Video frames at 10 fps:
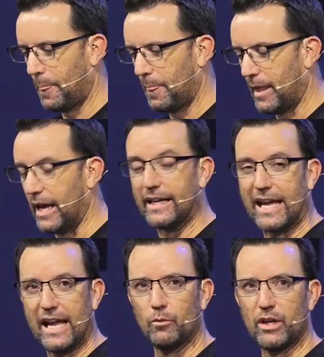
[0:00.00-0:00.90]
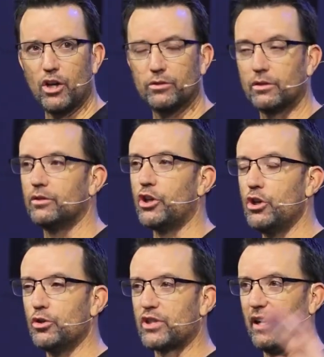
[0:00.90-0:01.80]
And again, we don't
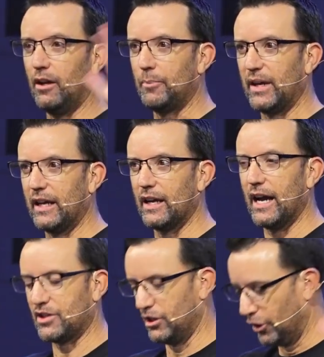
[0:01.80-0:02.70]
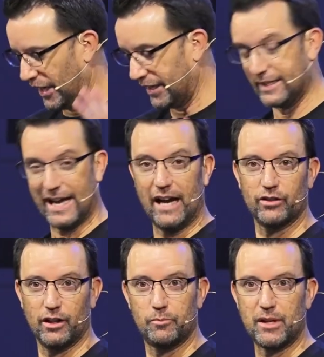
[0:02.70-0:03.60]
use helping as a looking down
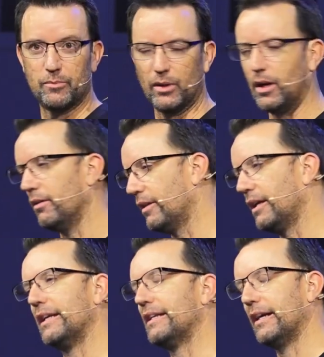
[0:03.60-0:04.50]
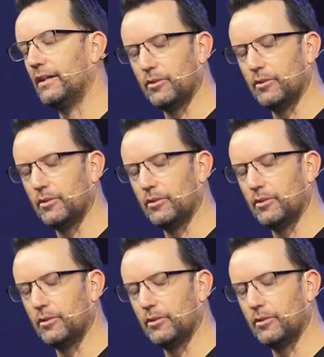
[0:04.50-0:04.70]
on people. Oh, they need help.